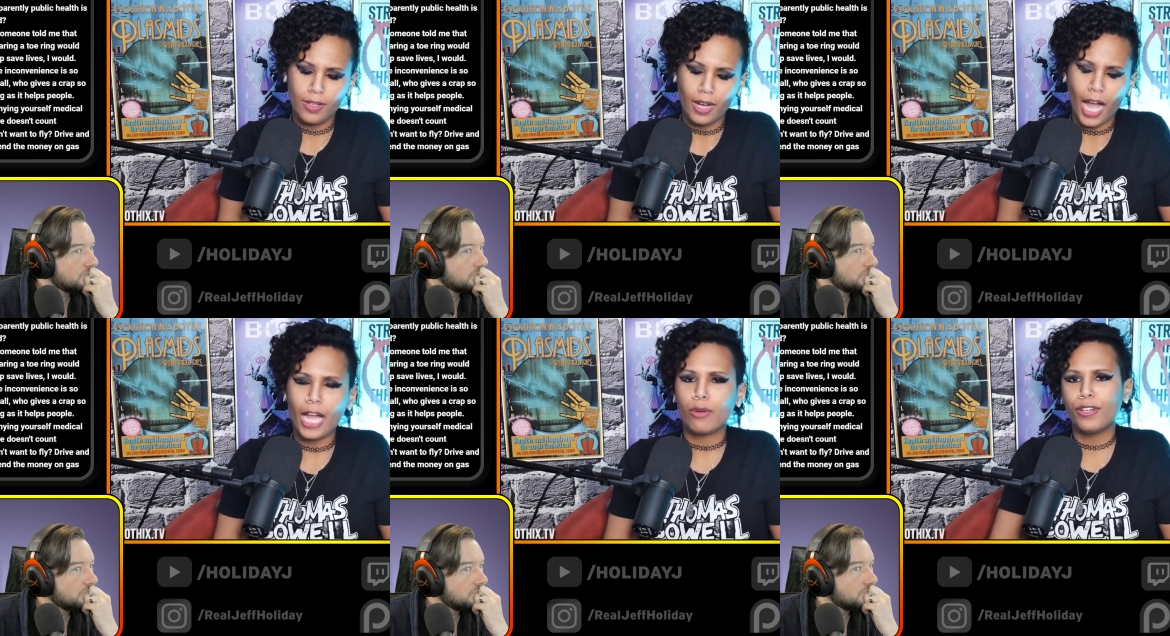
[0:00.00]

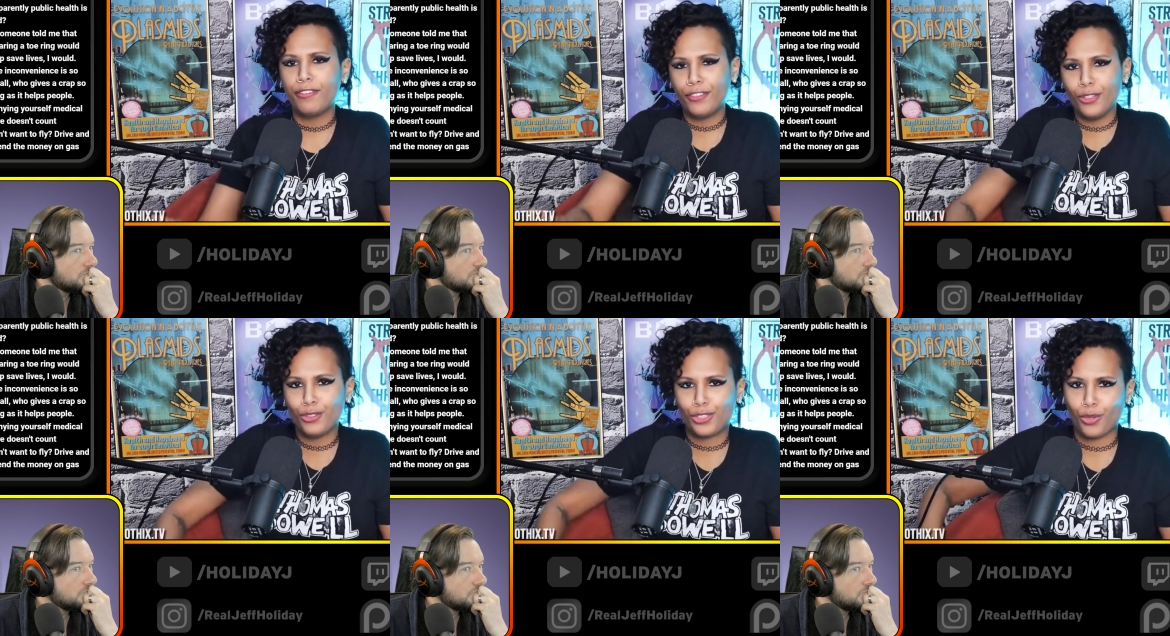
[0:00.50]
Speaker 1: I
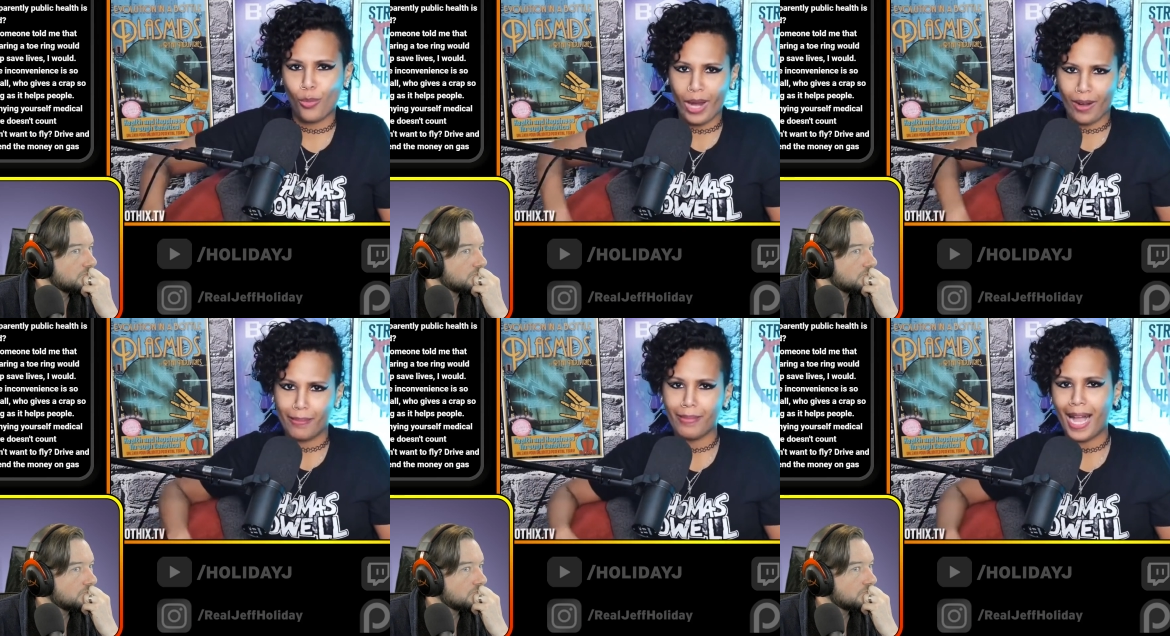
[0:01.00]
refuse to
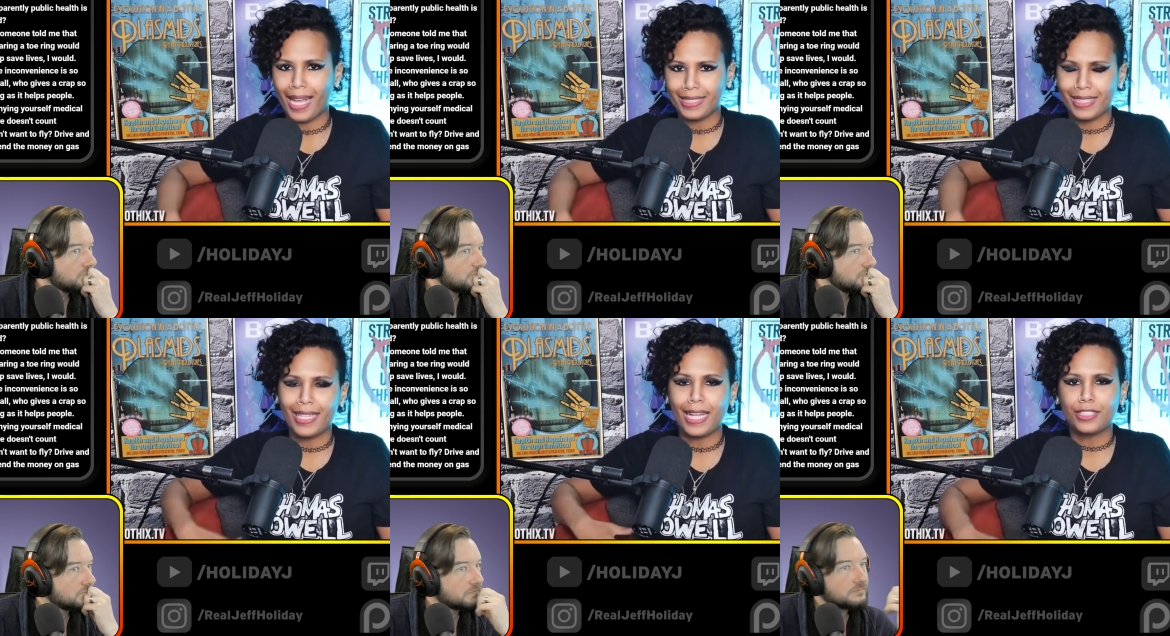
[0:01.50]
wear a
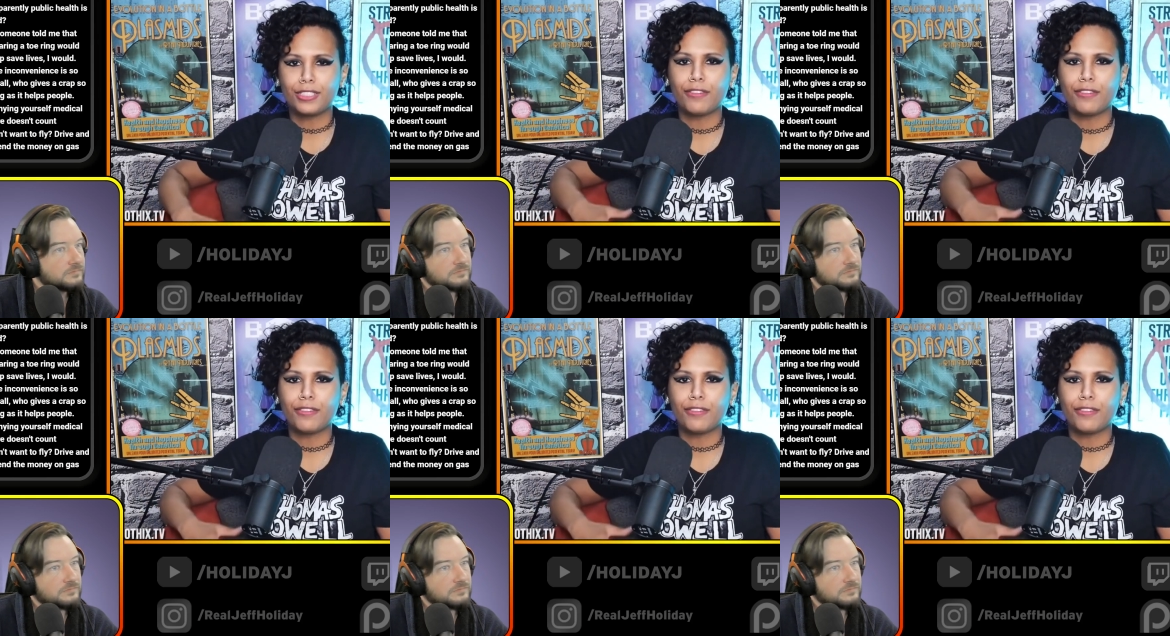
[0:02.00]
mask? That's the